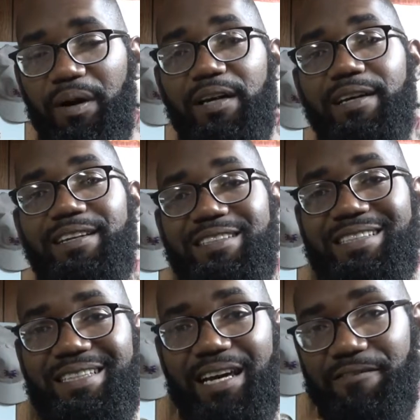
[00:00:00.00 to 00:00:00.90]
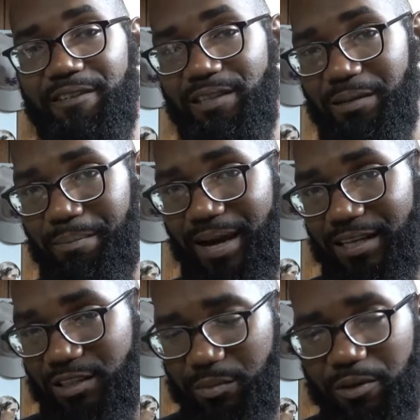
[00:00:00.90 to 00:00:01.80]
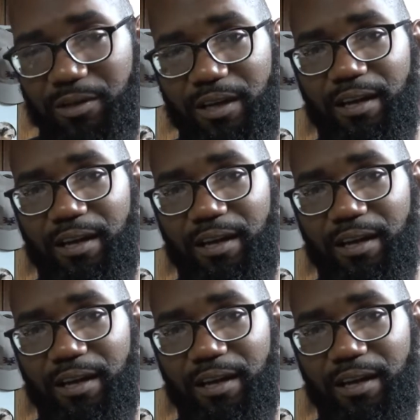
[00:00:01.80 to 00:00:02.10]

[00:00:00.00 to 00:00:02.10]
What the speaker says: but it is definitely manageable.